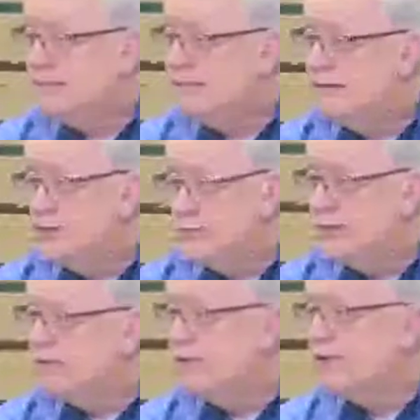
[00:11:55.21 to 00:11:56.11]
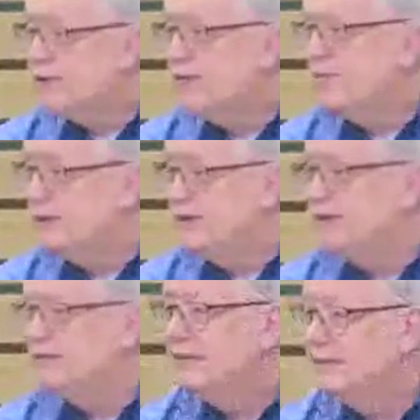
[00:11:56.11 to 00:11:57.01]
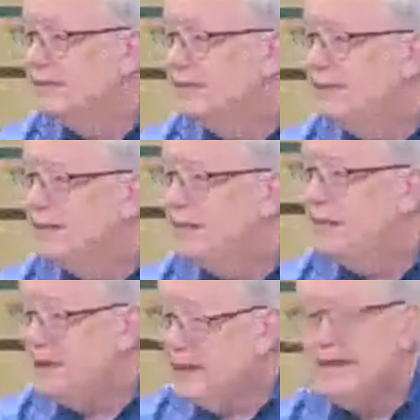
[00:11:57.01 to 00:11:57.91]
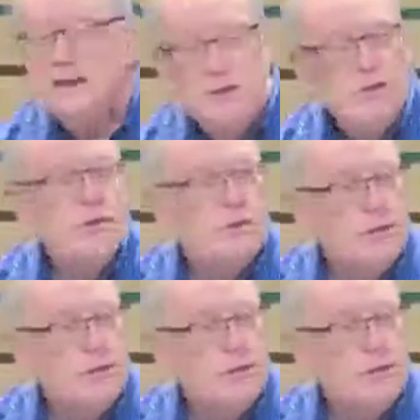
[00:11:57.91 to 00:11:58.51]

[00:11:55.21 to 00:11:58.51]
that's what I'm talking about. I mean, he knew